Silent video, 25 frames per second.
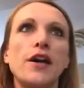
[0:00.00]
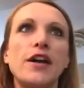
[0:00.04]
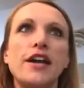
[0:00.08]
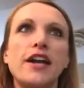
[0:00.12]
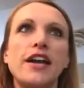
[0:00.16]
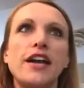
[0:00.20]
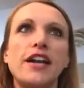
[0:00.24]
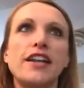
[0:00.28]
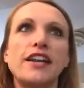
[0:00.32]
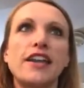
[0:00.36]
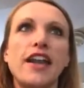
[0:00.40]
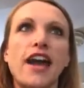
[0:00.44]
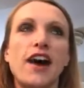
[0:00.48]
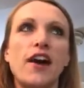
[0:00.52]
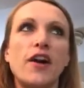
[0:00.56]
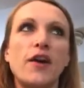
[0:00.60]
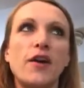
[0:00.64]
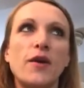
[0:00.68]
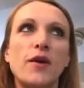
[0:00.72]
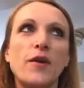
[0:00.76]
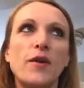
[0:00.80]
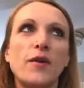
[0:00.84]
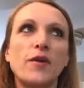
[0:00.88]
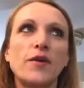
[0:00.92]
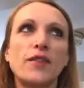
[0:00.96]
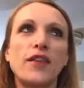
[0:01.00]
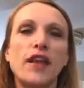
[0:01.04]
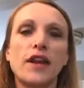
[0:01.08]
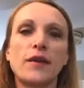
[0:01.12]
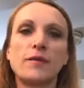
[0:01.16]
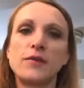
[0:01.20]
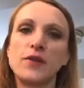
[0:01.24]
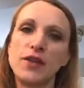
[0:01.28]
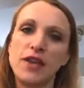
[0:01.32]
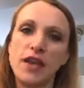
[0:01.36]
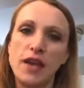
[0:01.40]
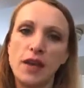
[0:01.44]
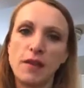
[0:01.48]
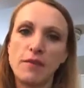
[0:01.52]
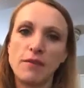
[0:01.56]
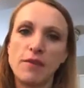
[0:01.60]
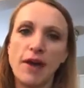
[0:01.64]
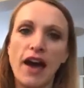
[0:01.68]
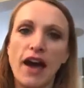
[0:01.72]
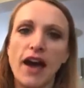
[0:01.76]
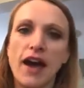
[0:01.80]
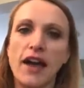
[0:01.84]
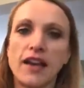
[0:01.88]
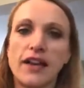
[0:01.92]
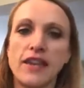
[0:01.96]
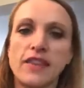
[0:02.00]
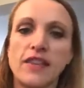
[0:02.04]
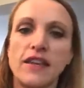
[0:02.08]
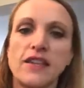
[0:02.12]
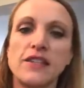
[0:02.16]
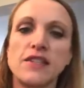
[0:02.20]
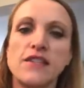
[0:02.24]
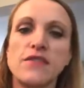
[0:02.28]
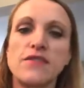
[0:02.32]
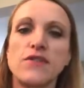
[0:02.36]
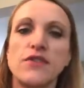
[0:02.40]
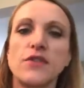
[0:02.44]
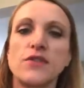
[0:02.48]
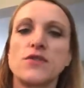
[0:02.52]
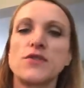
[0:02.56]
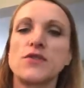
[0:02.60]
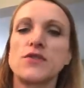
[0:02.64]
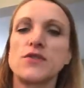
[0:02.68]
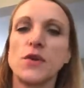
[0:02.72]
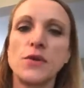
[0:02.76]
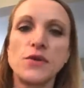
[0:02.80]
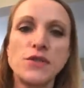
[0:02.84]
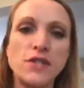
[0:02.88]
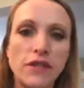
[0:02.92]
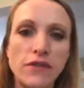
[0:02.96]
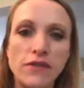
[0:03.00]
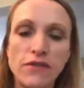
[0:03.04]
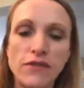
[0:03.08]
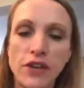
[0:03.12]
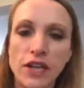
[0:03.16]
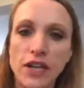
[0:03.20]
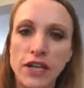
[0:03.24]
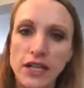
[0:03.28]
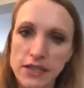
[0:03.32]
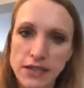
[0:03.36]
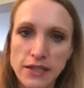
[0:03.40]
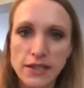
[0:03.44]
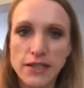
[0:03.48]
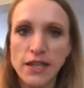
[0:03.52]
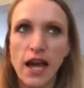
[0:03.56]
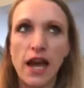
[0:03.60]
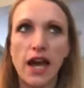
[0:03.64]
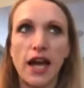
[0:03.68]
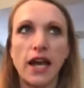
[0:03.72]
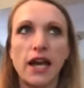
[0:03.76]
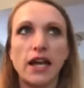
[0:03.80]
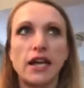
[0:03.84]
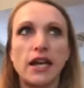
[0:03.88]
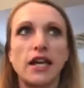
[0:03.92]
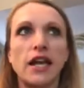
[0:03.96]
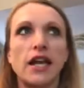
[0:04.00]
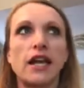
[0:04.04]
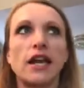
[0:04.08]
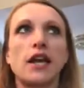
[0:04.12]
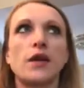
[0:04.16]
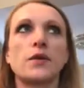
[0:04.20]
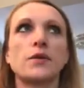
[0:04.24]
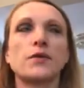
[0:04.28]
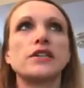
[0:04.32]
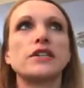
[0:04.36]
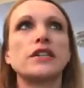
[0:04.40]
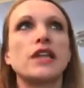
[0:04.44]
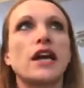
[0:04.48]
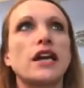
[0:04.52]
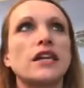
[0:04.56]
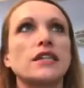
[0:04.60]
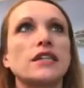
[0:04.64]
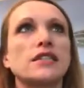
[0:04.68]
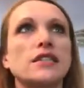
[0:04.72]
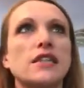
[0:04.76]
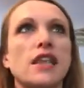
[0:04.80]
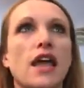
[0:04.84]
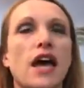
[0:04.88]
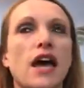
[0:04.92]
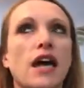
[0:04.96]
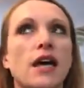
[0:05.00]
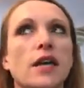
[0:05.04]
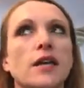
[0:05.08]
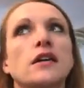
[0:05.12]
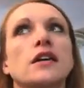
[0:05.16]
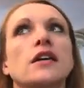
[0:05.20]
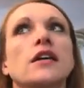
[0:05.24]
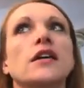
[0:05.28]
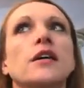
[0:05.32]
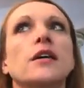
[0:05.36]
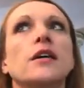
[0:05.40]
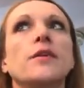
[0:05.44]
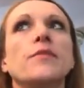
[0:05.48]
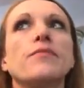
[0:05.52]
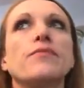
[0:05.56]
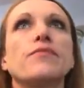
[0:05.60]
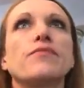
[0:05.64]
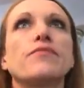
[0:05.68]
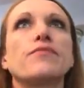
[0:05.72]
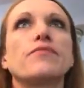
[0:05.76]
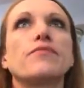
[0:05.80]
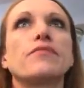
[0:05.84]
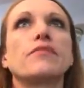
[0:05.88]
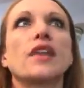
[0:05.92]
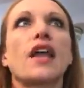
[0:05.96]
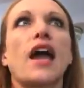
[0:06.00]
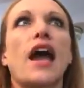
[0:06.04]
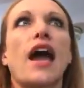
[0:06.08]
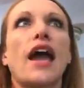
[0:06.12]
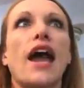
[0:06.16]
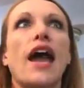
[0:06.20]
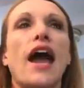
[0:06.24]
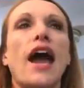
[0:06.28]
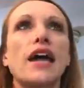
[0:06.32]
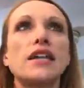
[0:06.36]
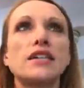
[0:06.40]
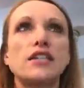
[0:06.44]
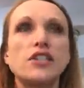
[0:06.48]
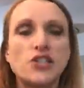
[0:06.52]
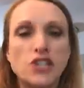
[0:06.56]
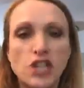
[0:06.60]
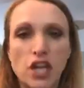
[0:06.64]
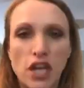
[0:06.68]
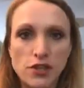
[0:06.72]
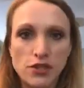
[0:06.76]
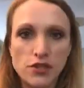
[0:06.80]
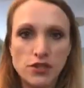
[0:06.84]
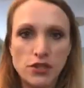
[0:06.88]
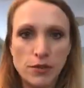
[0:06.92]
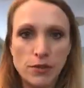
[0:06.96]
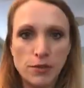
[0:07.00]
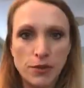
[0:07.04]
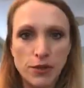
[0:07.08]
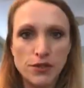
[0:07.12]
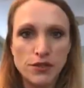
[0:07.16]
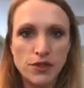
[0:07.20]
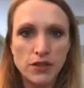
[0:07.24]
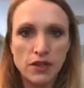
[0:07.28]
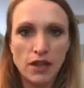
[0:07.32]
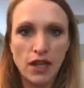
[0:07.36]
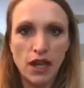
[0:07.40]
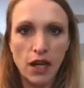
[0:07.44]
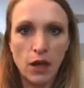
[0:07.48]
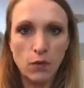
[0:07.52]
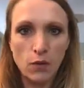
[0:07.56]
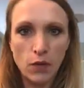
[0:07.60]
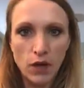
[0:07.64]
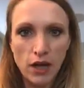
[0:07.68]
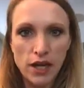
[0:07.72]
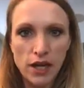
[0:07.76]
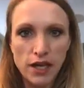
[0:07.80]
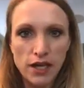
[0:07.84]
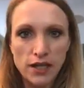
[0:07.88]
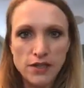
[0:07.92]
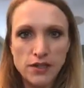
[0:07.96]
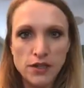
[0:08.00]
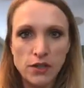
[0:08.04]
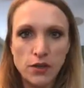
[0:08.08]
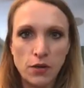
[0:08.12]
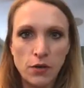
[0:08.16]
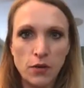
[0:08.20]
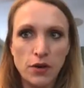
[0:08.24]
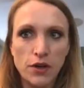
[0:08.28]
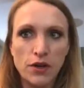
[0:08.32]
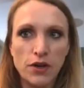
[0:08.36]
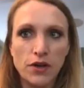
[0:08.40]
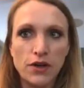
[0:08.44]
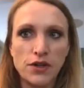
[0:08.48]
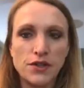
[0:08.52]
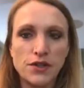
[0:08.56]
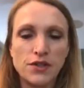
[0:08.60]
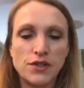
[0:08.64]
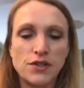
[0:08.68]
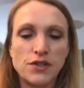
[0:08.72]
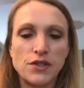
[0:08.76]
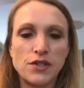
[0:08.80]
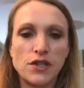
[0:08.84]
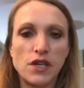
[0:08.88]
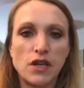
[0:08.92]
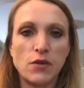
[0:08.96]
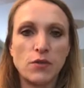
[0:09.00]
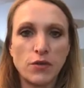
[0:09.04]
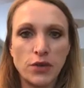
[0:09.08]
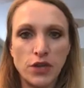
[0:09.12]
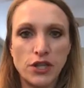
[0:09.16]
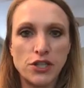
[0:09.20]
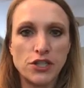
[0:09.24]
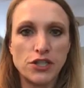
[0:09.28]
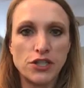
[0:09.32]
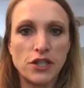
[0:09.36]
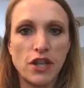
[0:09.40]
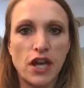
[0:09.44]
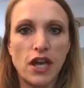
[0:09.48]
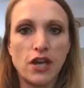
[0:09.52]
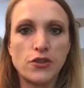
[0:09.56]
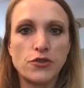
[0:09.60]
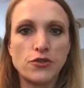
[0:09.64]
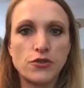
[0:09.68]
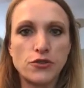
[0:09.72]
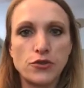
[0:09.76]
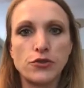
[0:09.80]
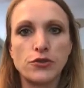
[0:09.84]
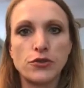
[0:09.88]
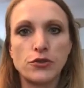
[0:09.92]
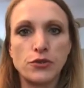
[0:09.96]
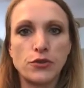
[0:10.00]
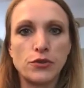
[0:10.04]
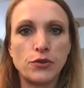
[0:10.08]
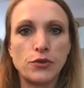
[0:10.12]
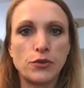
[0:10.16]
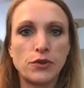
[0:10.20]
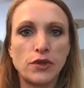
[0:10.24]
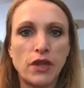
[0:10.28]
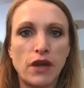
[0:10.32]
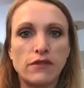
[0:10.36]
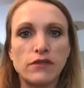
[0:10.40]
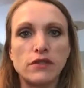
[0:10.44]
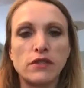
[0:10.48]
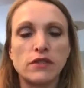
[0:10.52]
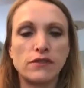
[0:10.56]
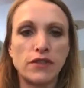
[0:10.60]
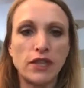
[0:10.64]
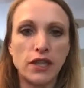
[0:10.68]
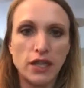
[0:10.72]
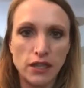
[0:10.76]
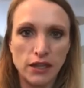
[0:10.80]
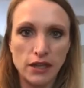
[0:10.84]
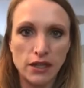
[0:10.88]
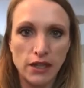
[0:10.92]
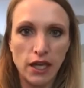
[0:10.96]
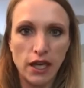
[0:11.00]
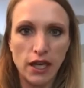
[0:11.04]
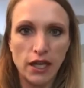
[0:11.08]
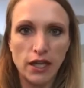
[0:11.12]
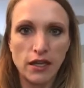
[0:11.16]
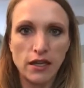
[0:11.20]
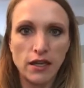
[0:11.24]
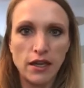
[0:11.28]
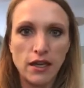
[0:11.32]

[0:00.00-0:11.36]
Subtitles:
now that I'm looking back, things feel so different inside, and I realize that I had to change the person that I was in order to reach that true level of healing.